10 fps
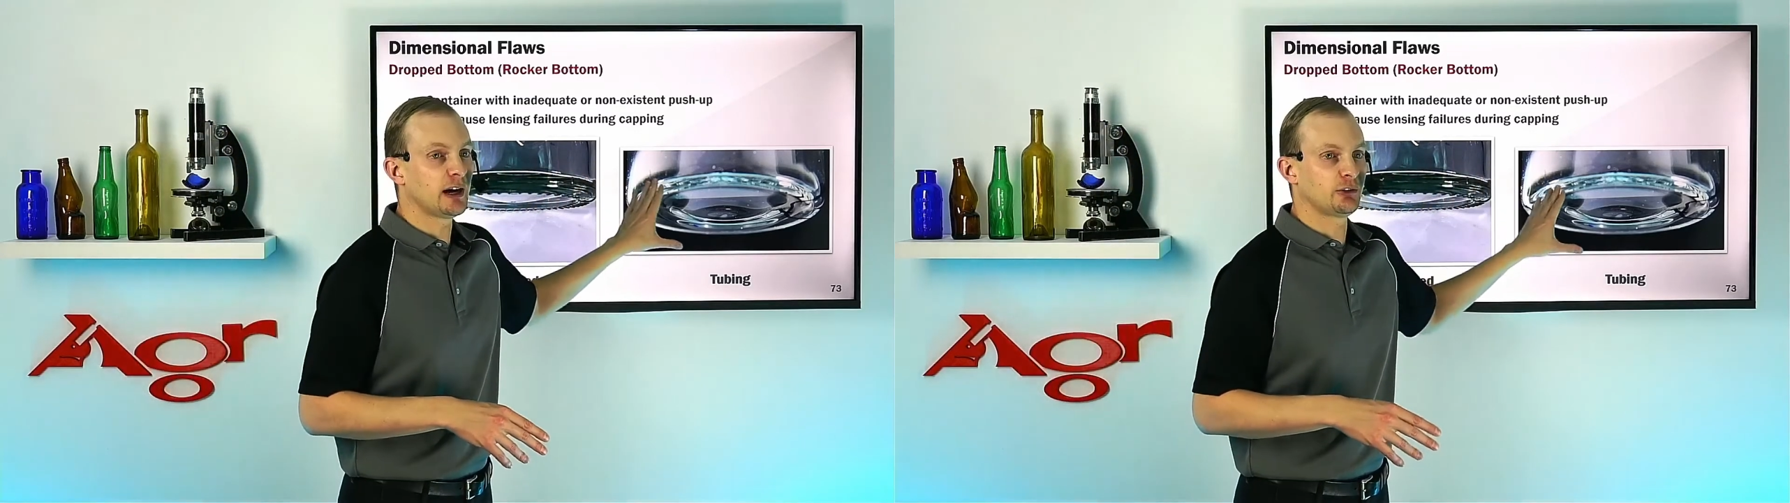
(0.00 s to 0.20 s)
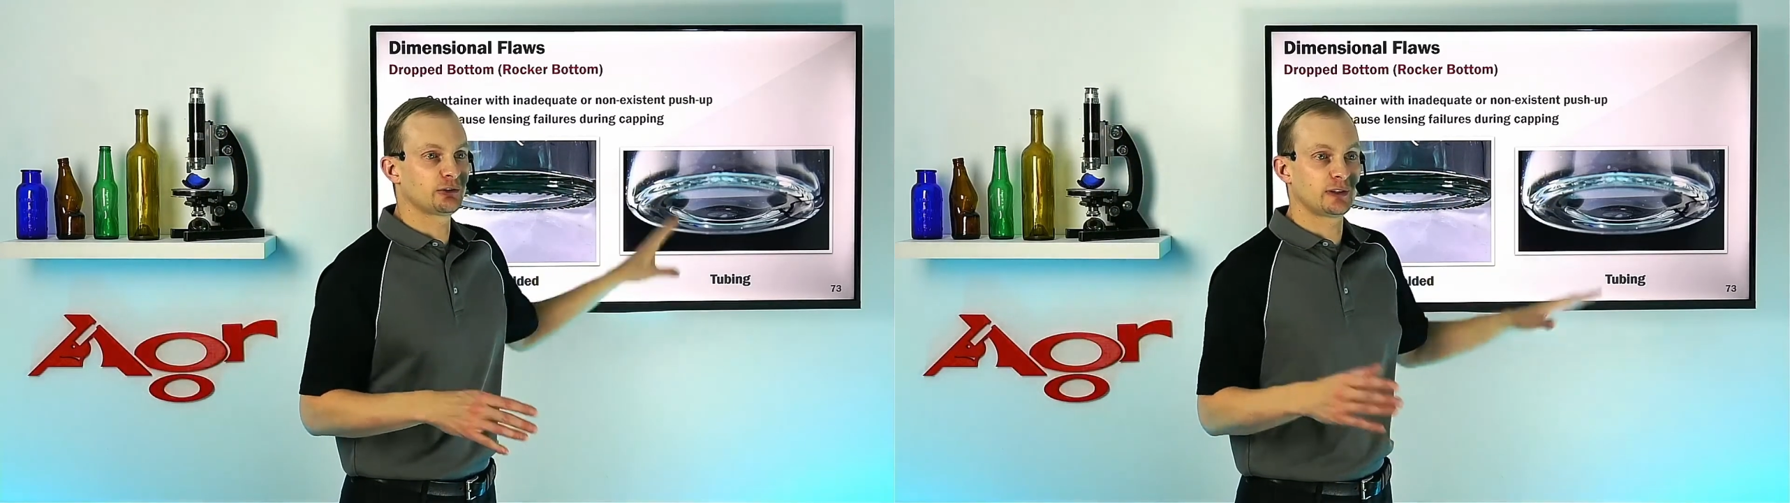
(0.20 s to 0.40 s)

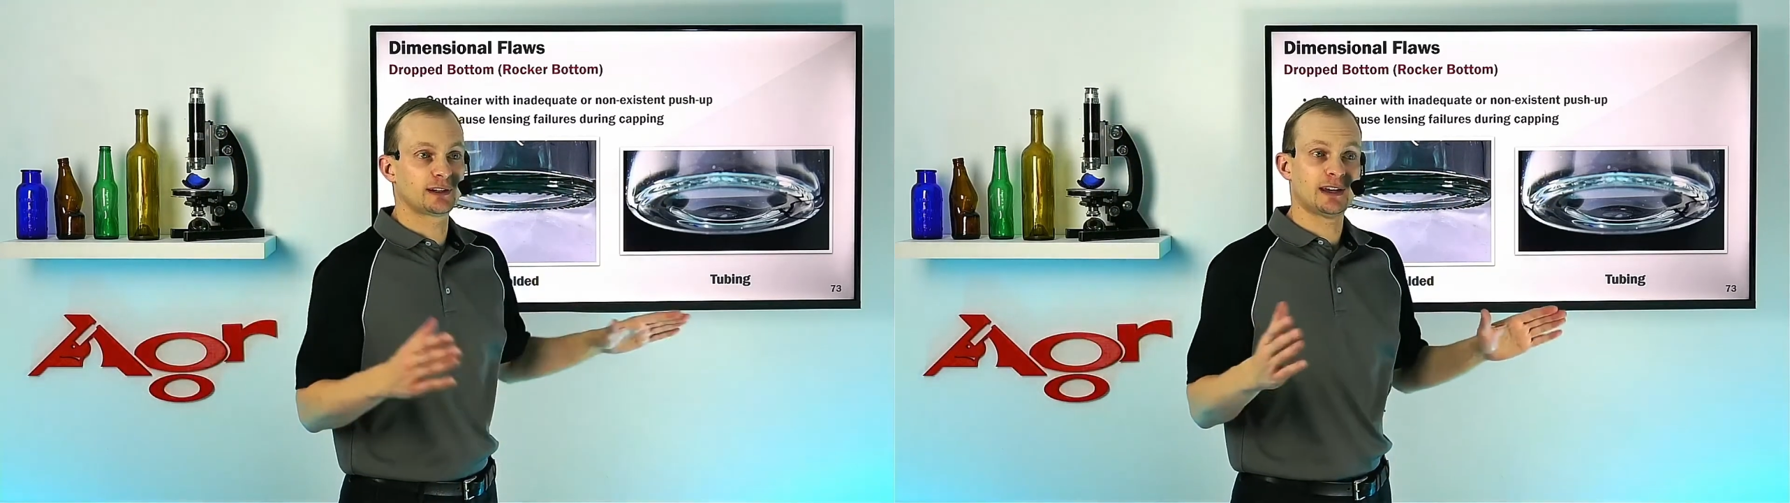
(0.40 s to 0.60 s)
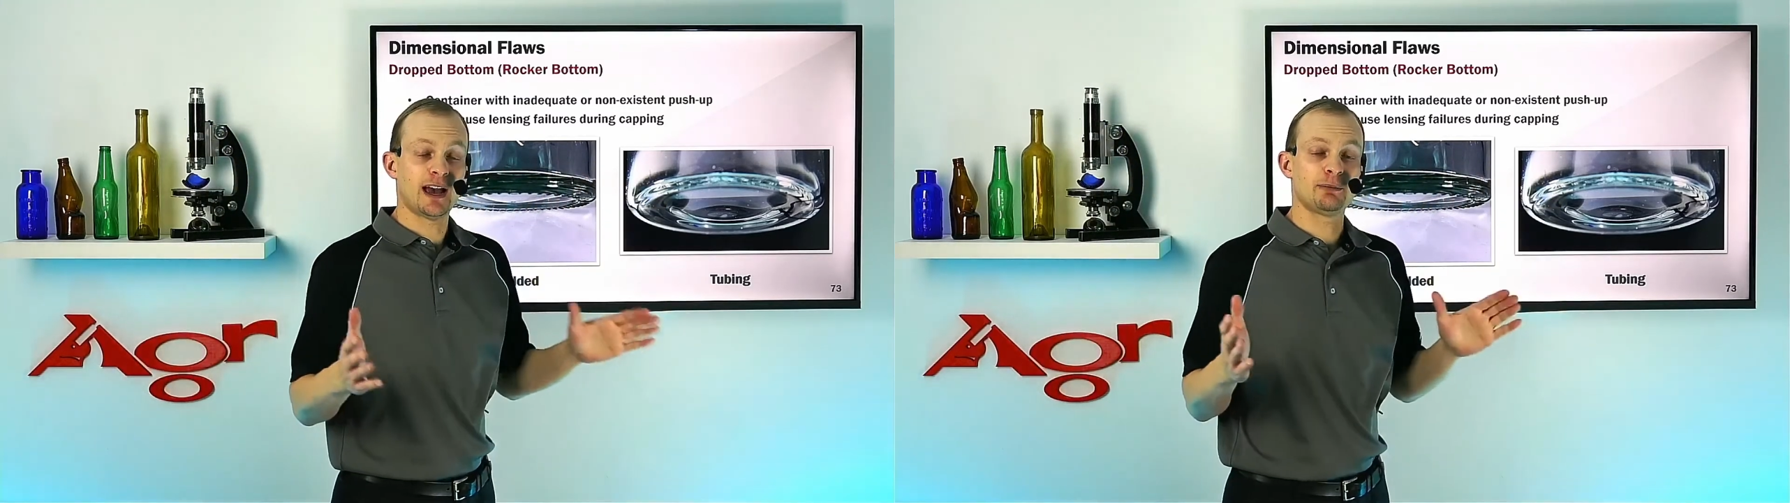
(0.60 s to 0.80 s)
So it can
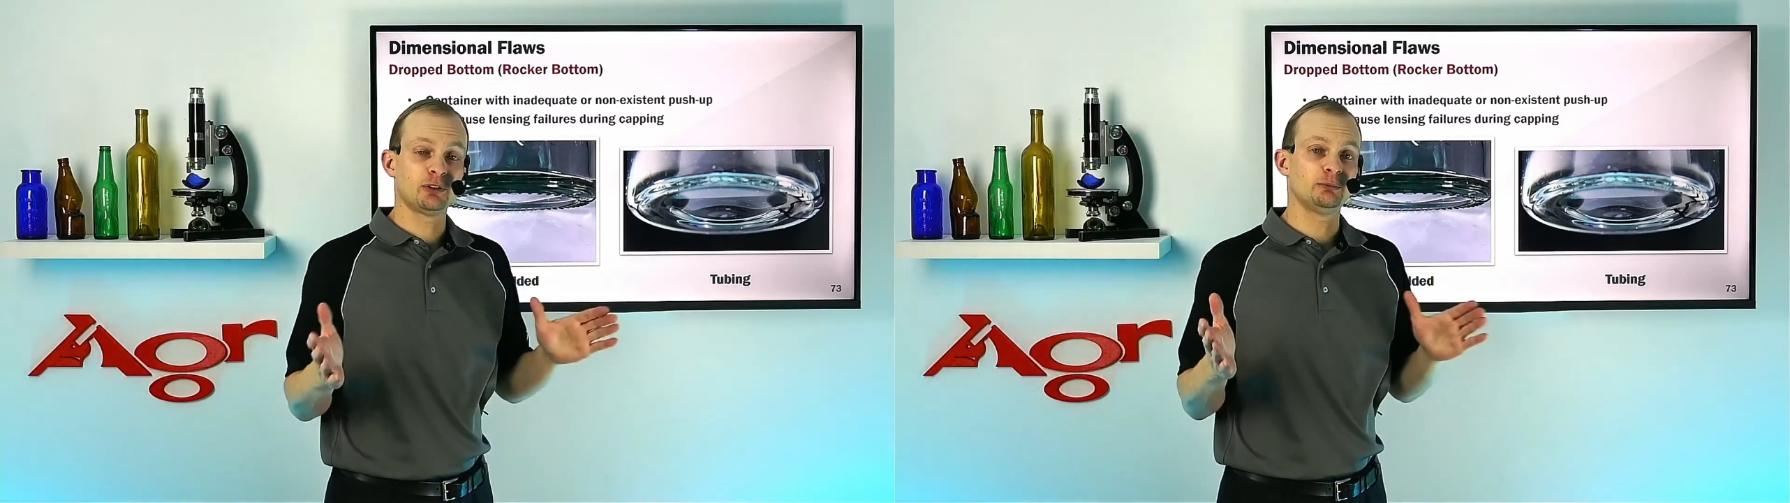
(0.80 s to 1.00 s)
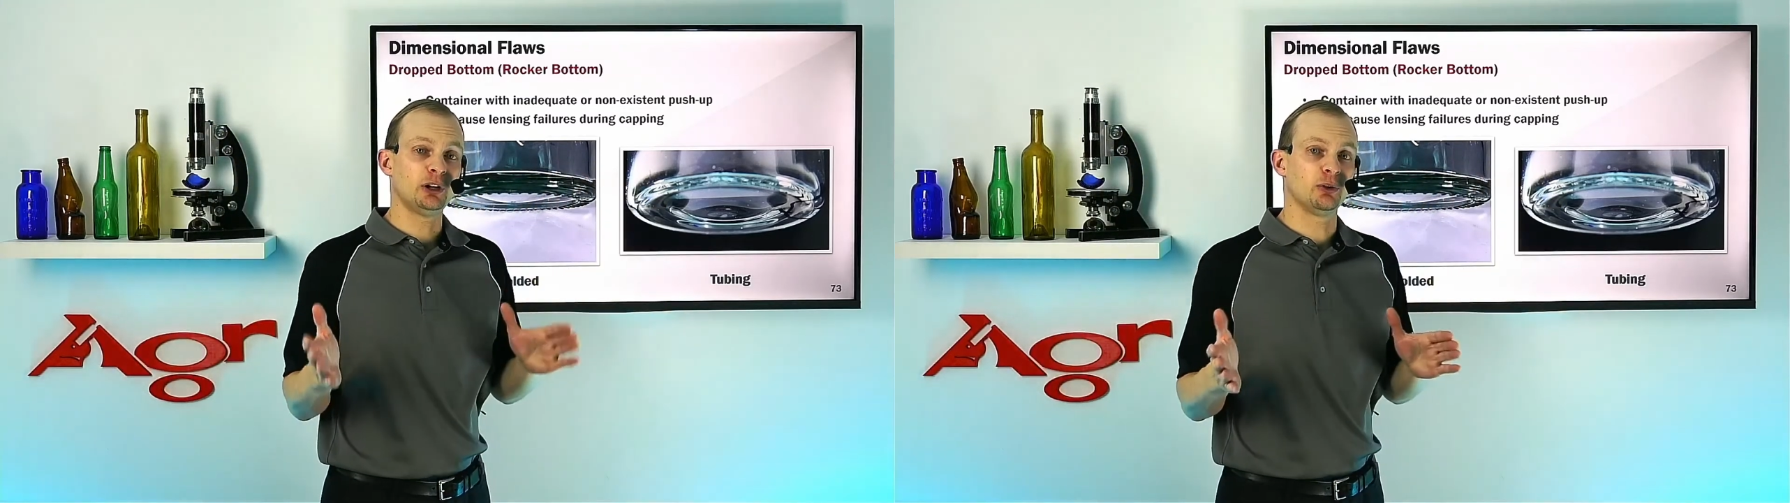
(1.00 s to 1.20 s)
happen
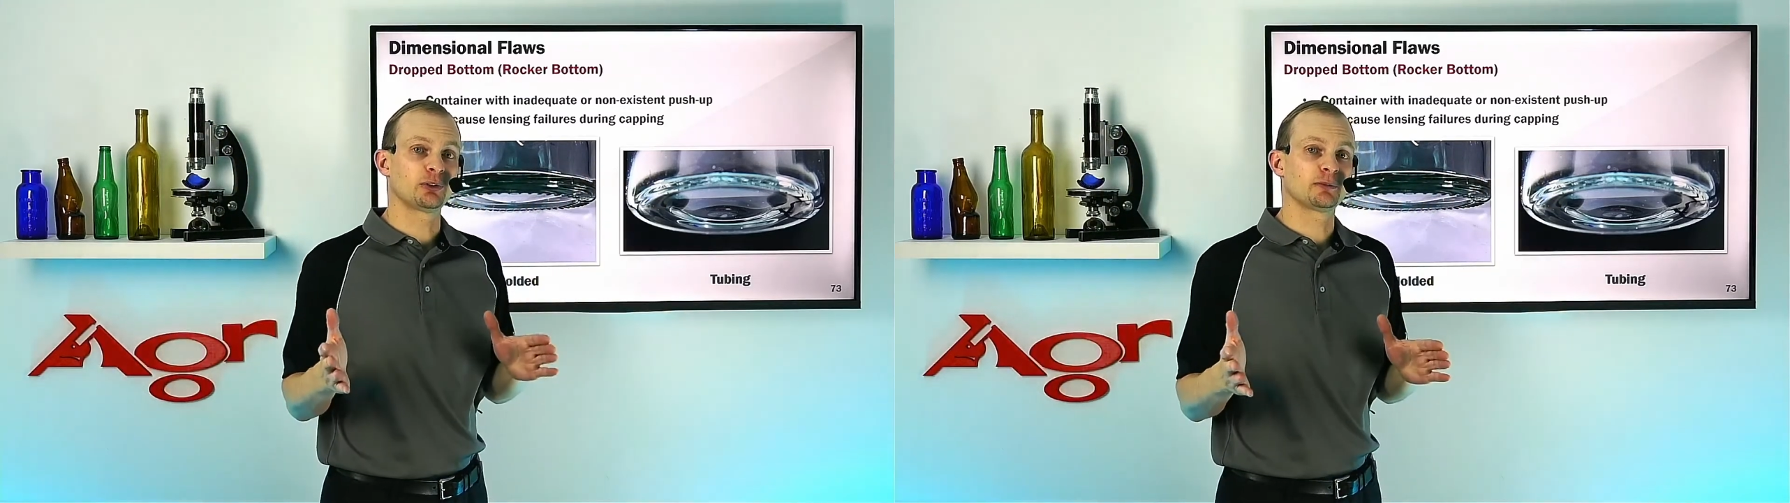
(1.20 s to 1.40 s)
on both.